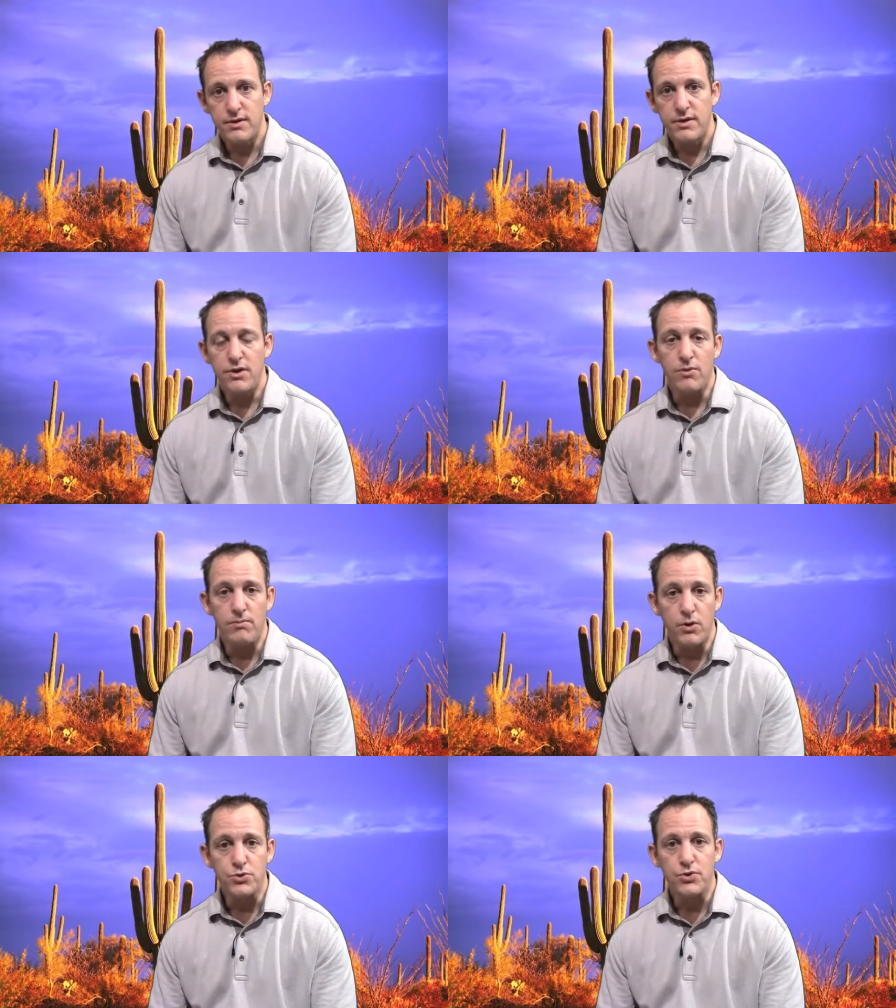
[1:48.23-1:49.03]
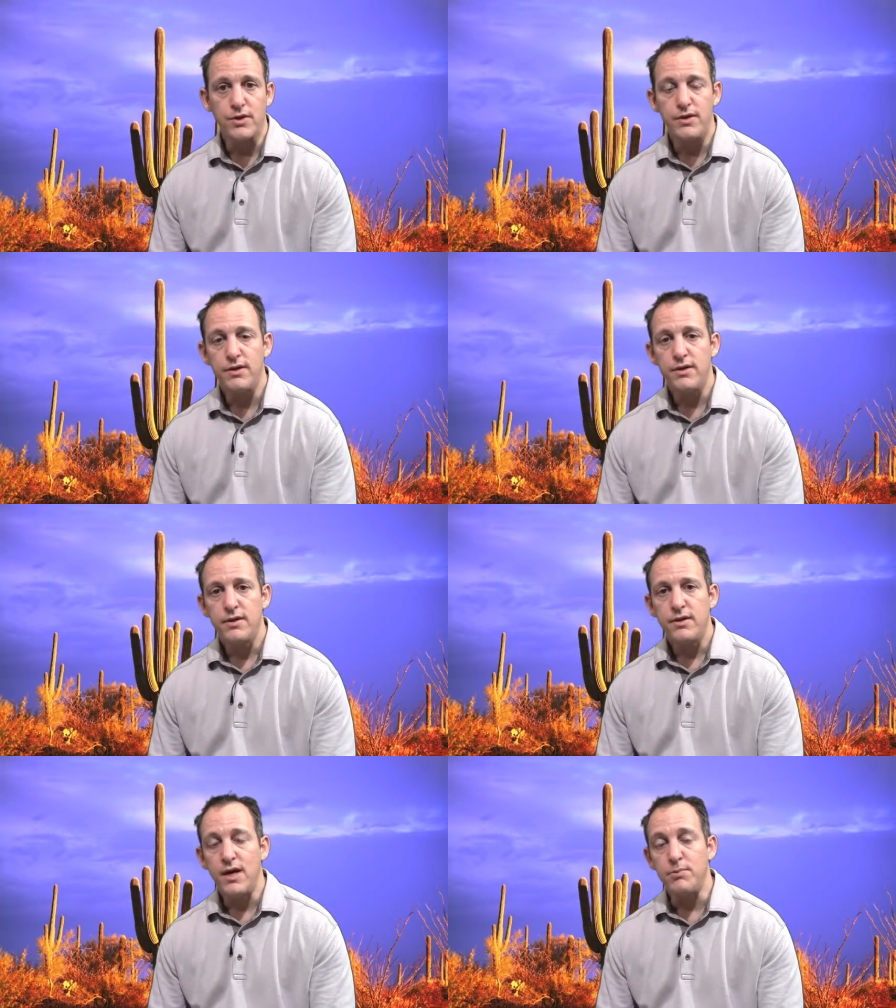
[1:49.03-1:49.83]
You know, Motrin,
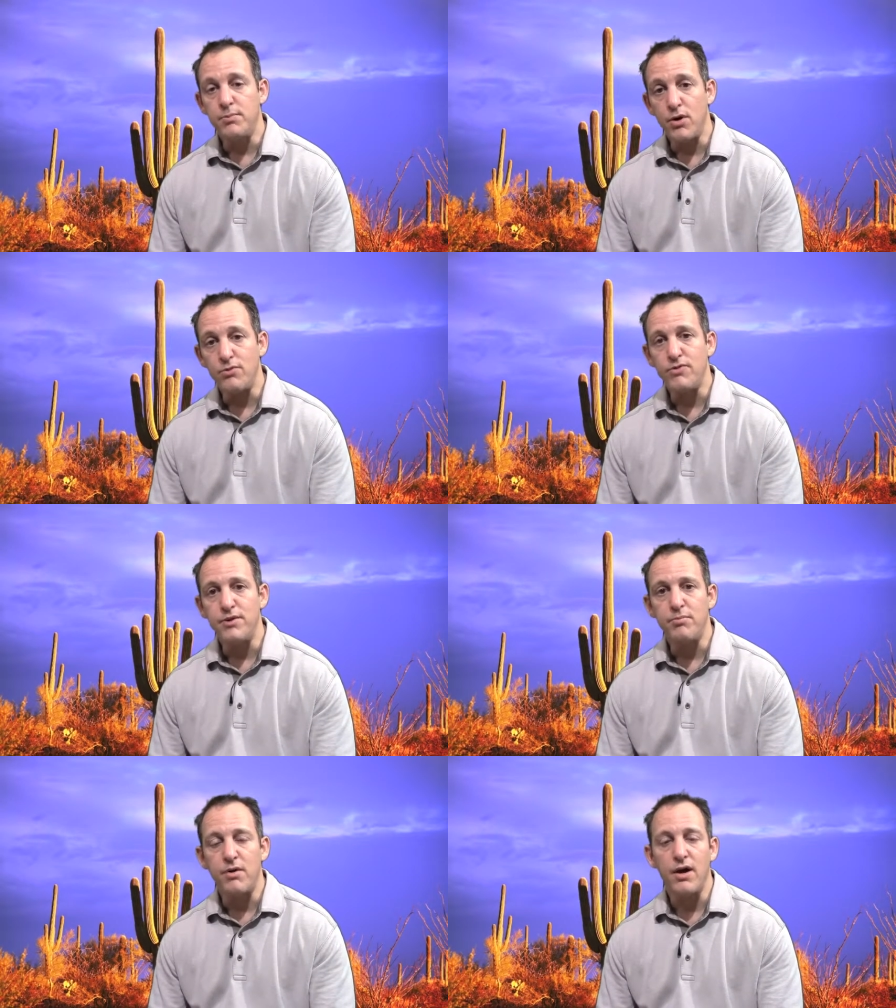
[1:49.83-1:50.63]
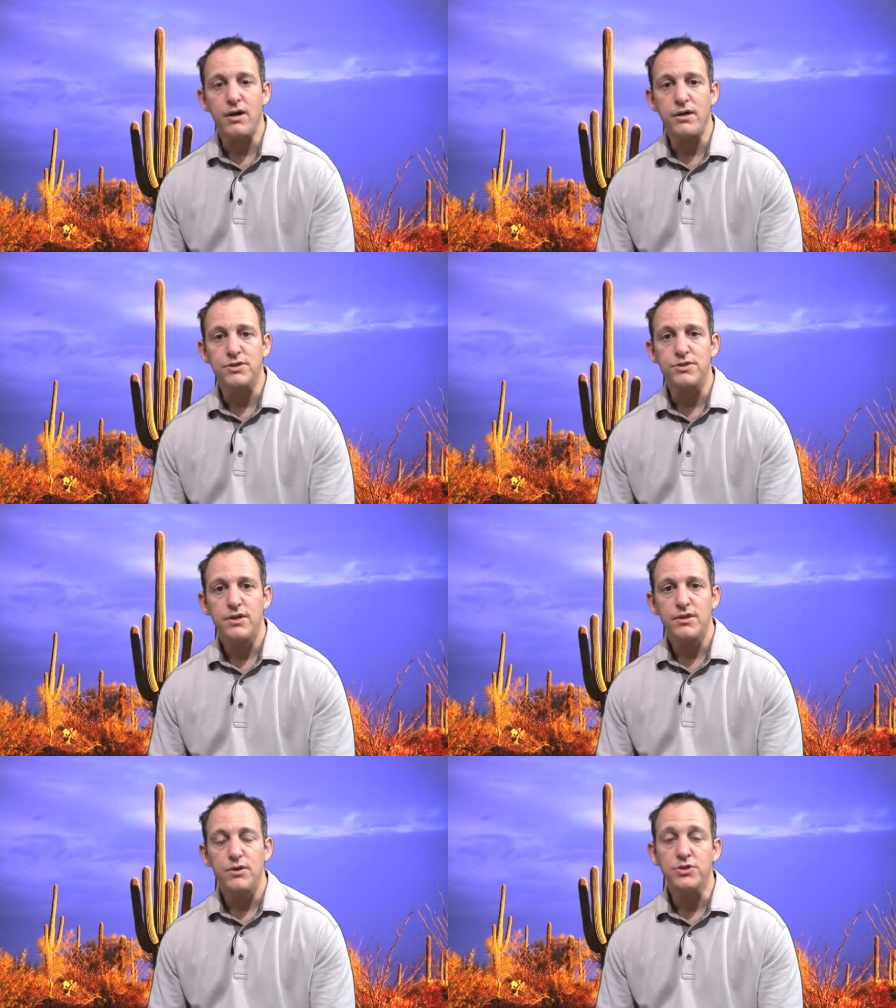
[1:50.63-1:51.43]
ibuprofen products,
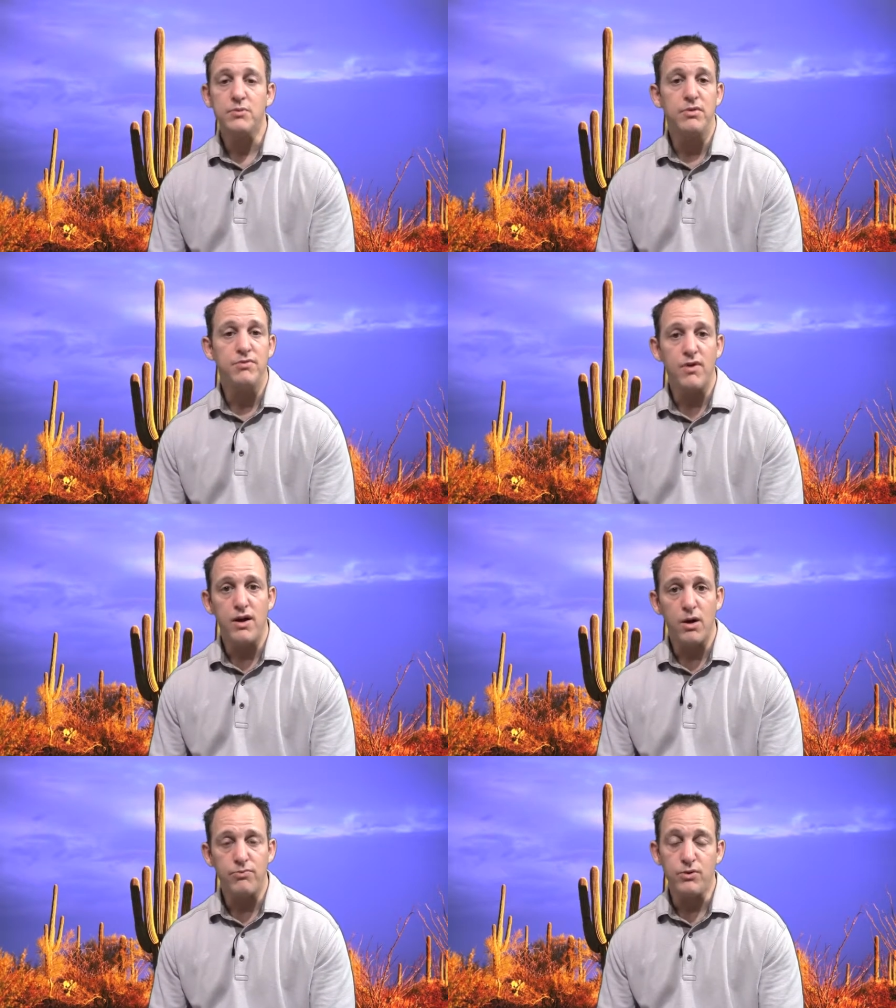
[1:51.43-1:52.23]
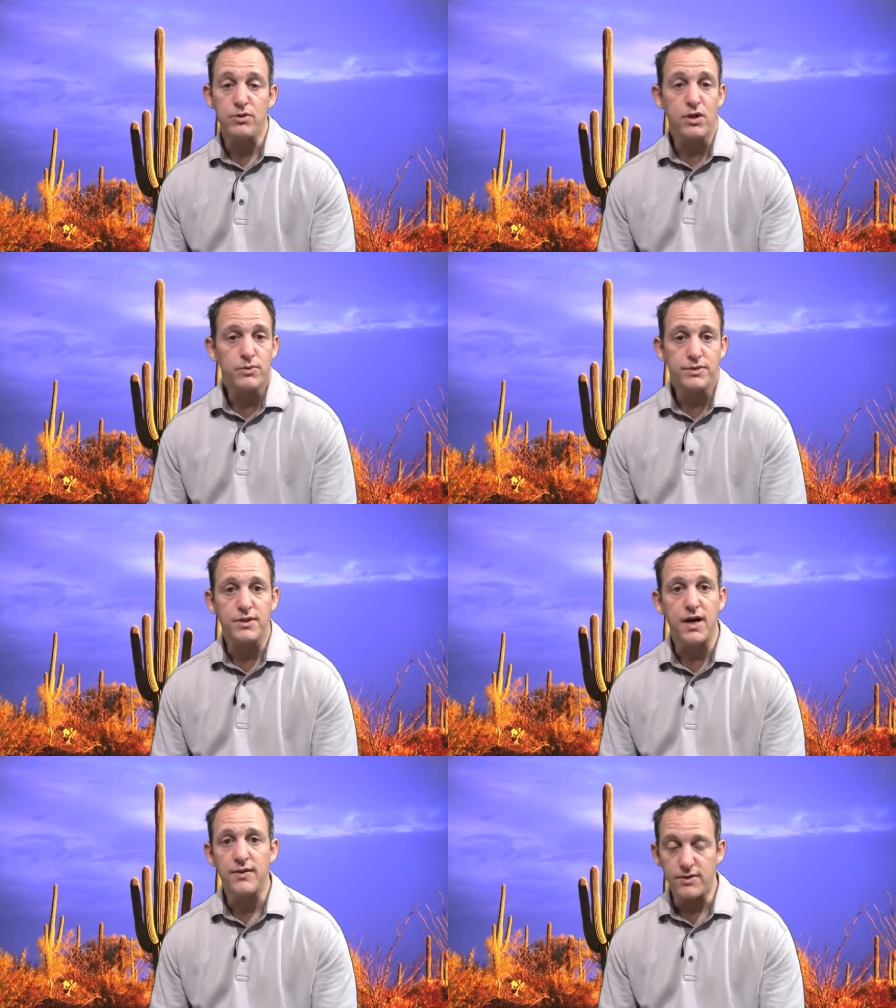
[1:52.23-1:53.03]
those can be very helpful along with
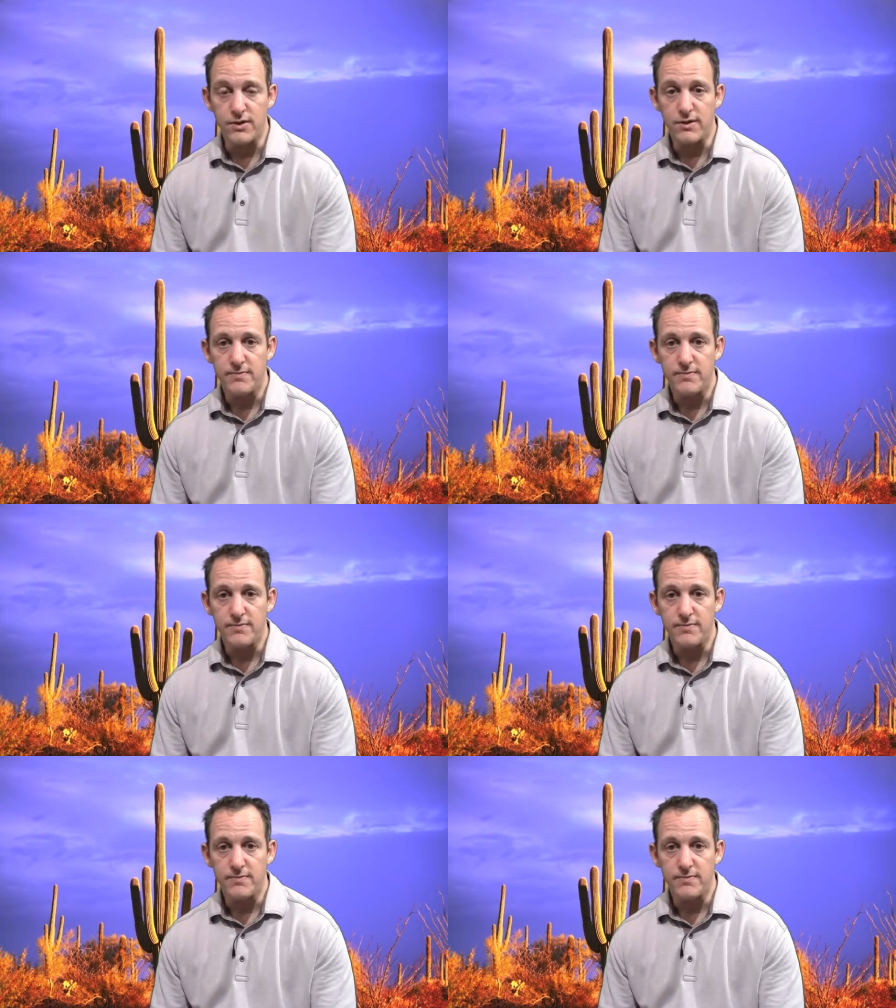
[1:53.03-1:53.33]
Tylenol.